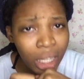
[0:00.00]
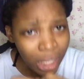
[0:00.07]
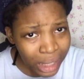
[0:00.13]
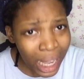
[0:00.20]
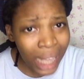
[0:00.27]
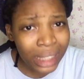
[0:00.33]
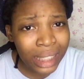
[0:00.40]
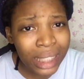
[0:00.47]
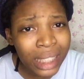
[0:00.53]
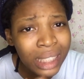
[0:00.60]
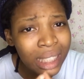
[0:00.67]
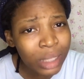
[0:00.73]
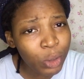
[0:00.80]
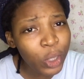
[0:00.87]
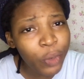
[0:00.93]
Yes,
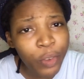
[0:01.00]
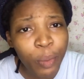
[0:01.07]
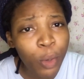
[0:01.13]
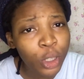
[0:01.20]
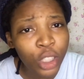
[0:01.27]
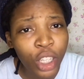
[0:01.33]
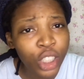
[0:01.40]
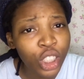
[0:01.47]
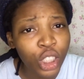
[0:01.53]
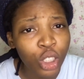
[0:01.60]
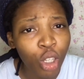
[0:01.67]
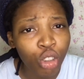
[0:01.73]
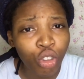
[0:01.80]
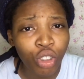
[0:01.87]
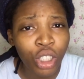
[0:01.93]
Nigeria is one of the most religious
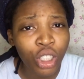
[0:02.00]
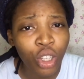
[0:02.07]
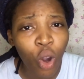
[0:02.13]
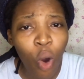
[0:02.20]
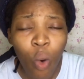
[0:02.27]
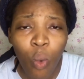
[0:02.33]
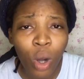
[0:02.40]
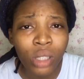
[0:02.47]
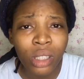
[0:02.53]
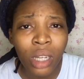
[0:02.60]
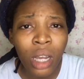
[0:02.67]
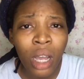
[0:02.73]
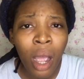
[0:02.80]
country in the whole world.